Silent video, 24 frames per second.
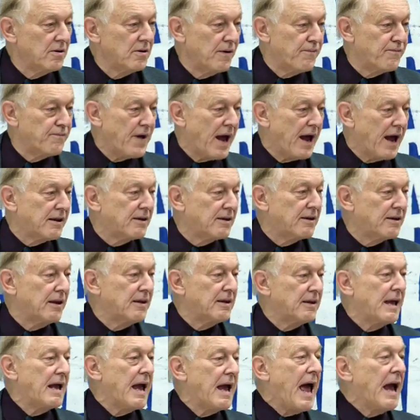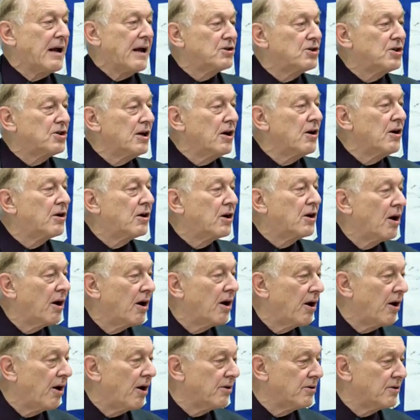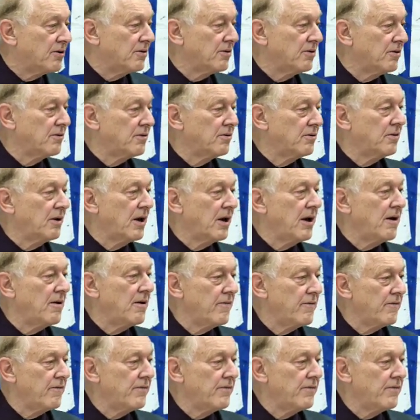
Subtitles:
the fact that they actually occurred, okay?